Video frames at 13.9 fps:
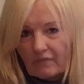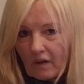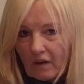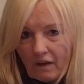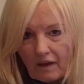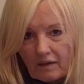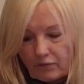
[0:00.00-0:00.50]

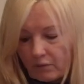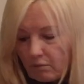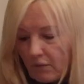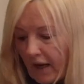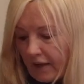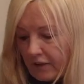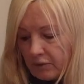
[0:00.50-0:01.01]
Not from
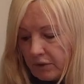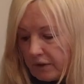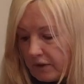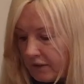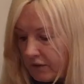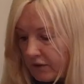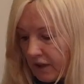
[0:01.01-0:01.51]
my
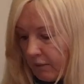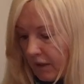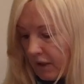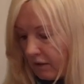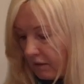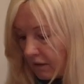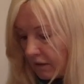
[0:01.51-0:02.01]
experience. I mean,